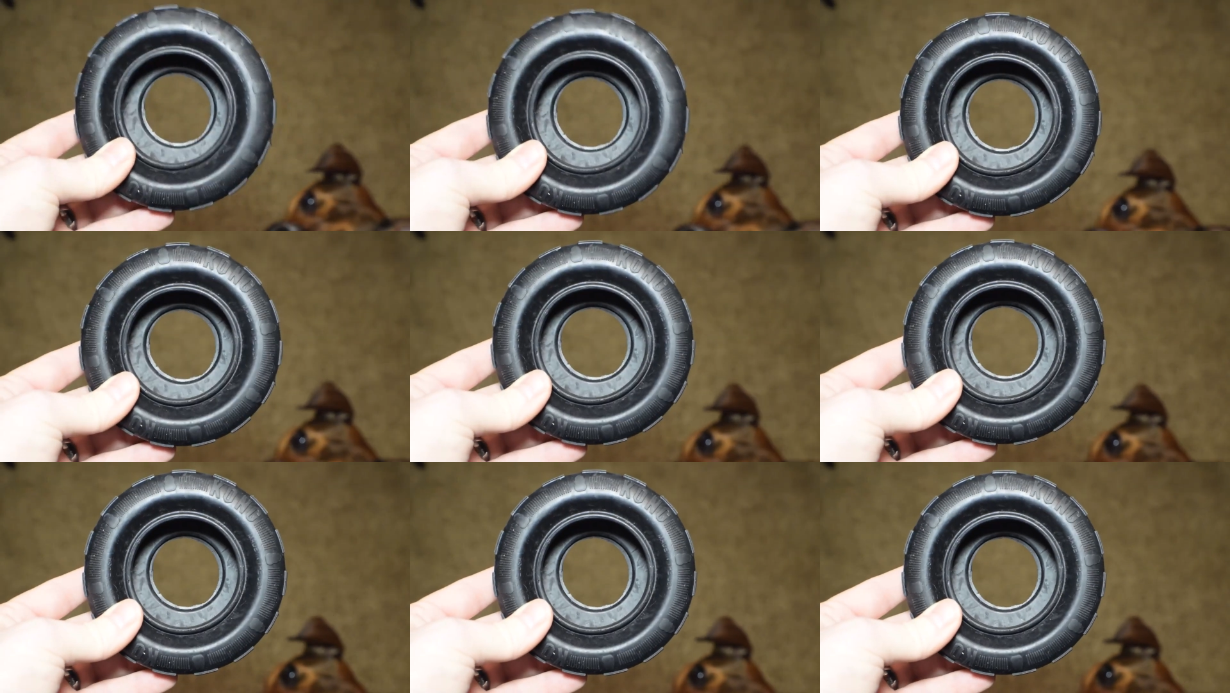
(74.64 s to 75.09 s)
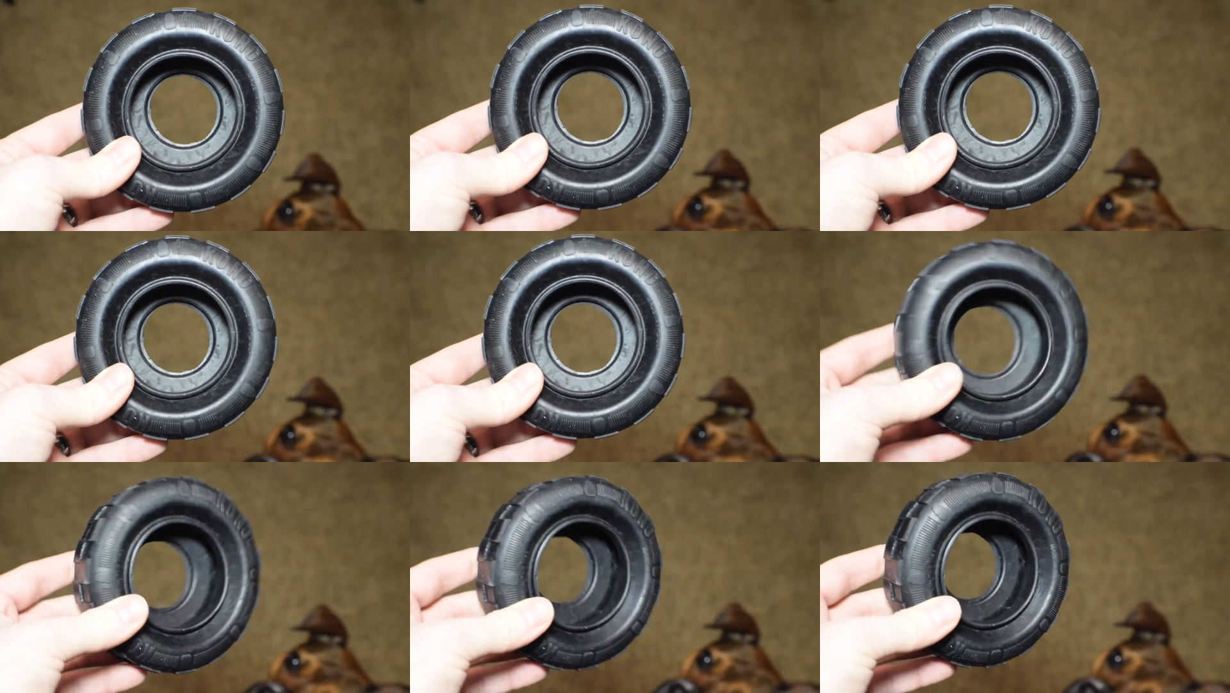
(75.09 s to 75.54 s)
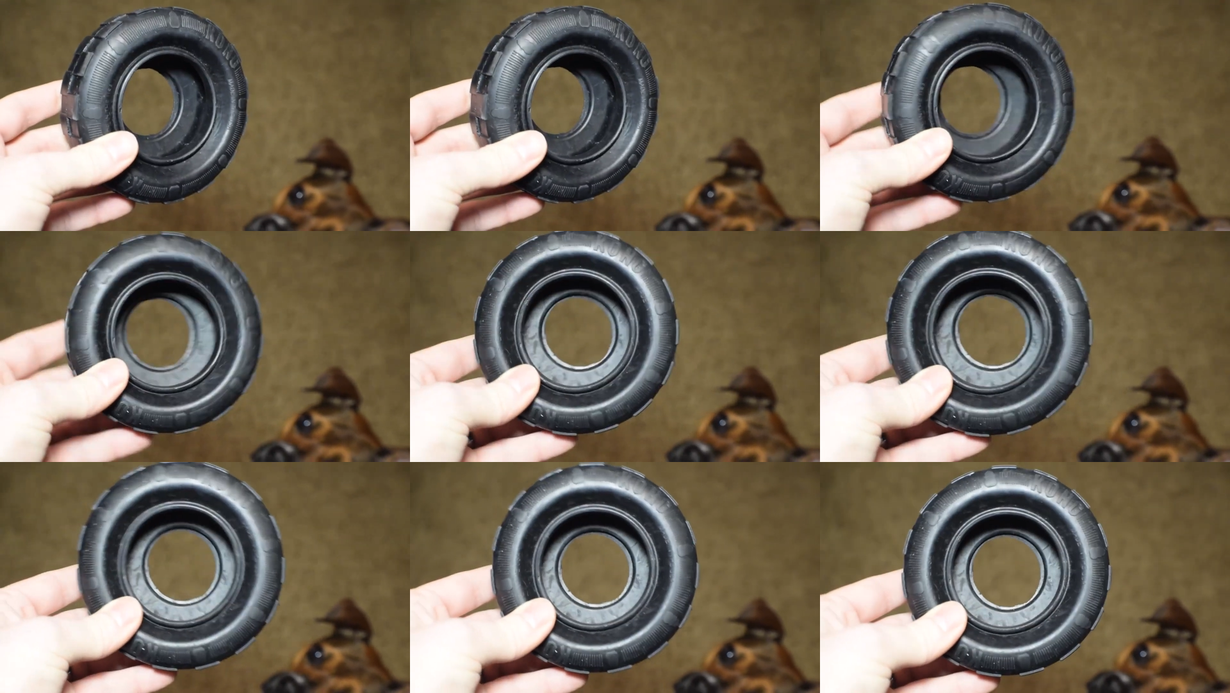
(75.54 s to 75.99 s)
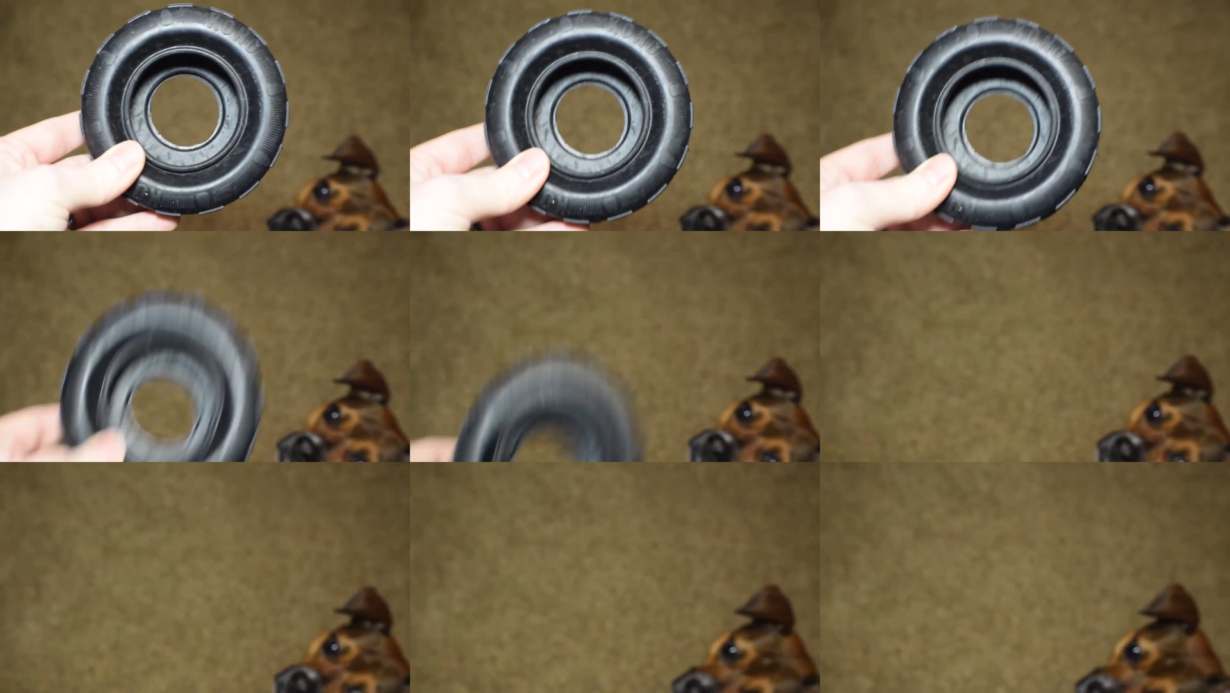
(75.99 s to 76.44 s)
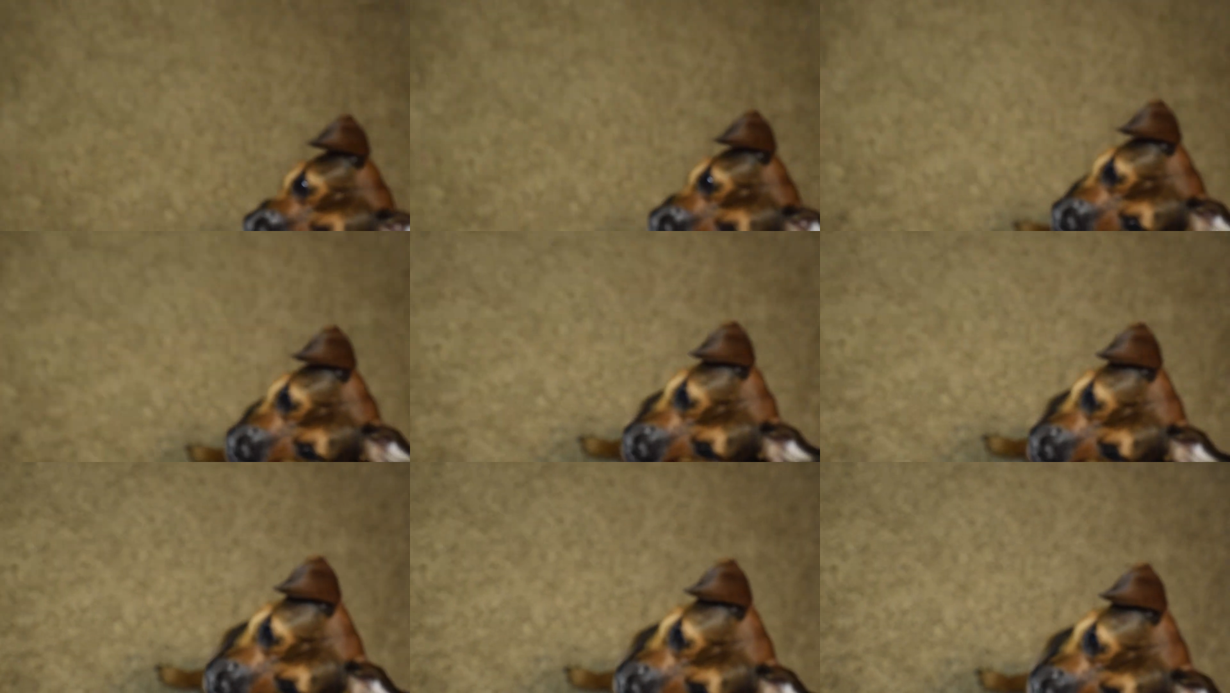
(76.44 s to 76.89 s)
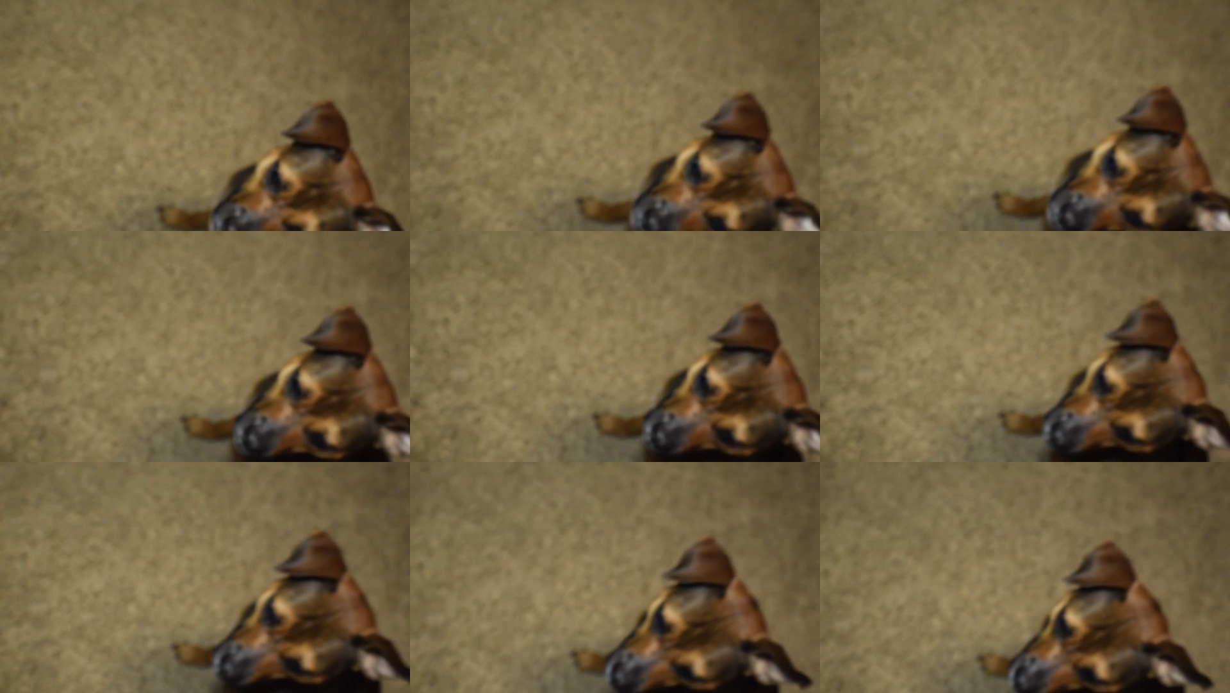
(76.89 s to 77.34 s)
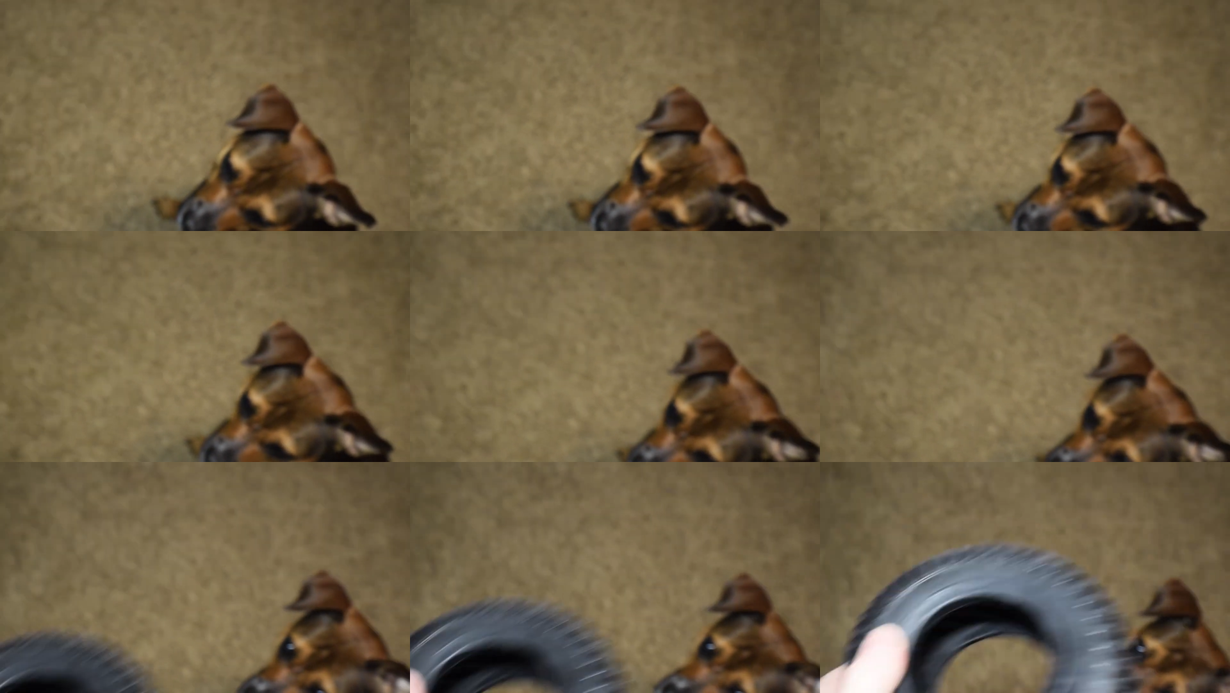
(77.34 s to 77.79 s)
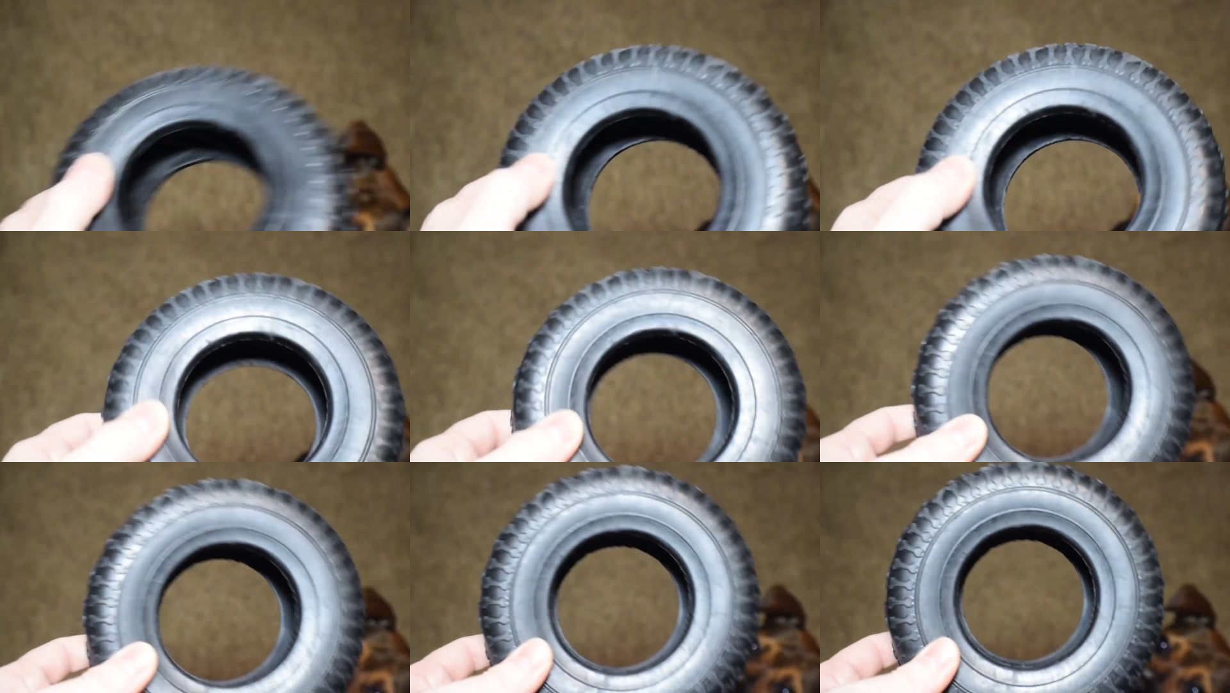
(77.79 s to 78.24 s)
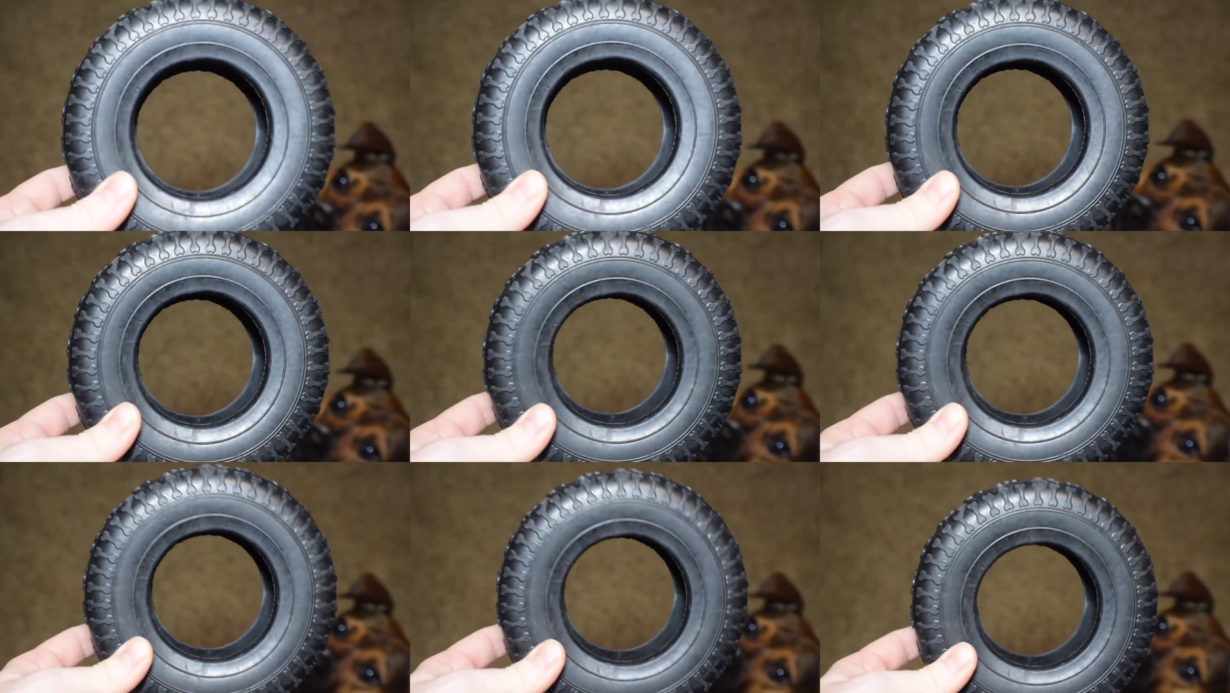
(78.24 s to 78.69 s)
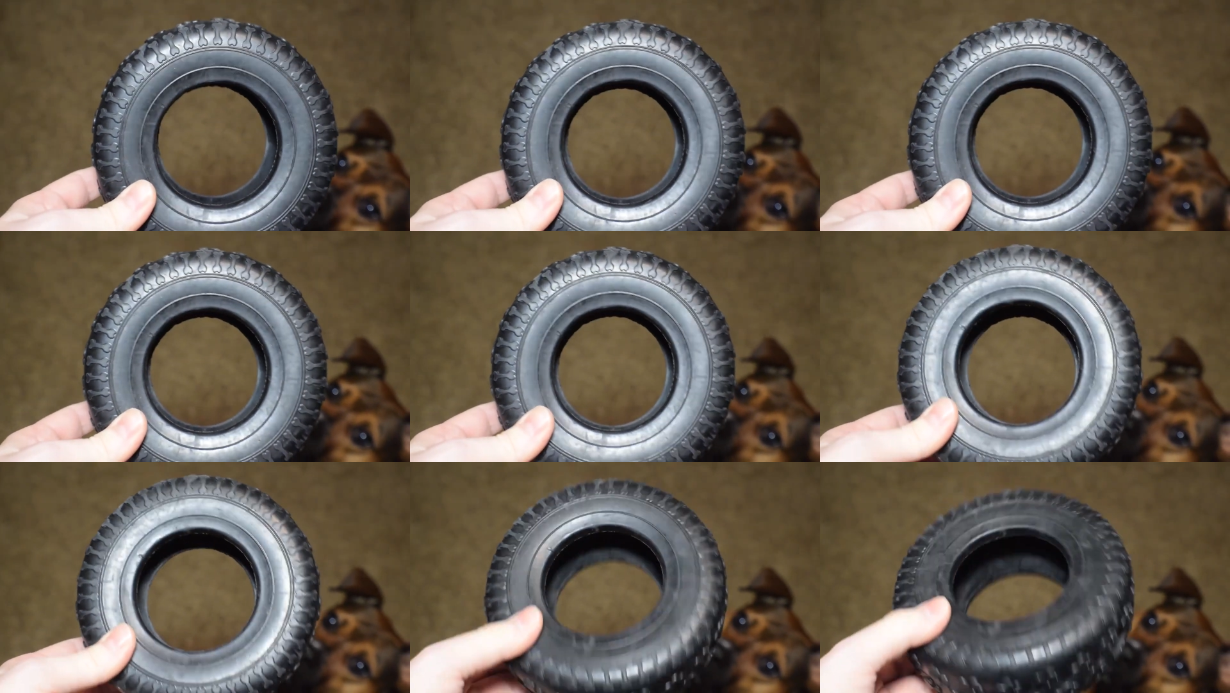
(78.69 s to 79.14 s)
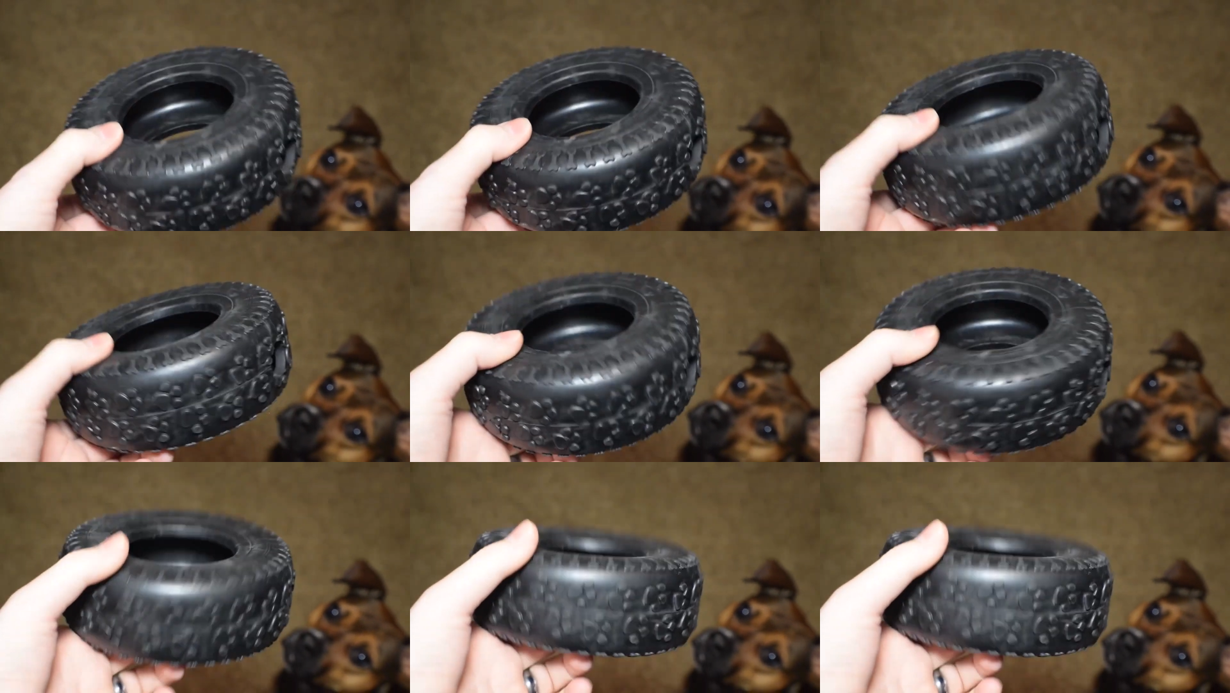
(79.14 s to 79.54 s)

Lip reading: Nobody's mouth can be seen.